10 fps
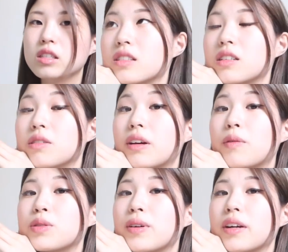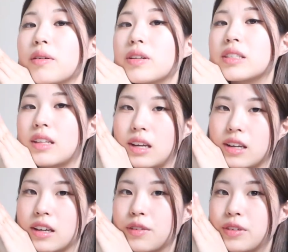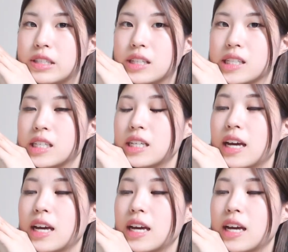So that was what I was thinking recently,